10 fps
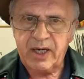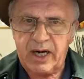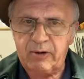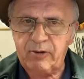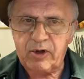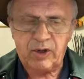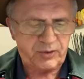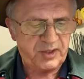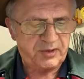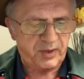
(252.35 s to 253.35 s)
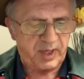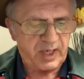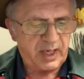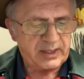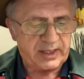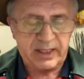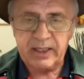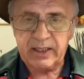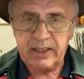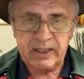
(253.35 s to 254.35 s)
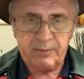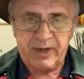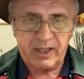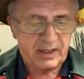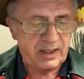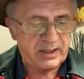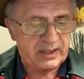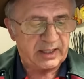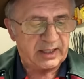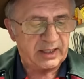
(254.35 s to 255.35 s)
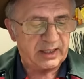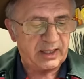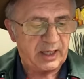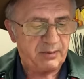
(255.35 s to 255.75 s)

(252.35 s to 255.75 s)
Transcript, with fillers: agricultural history, singing about singing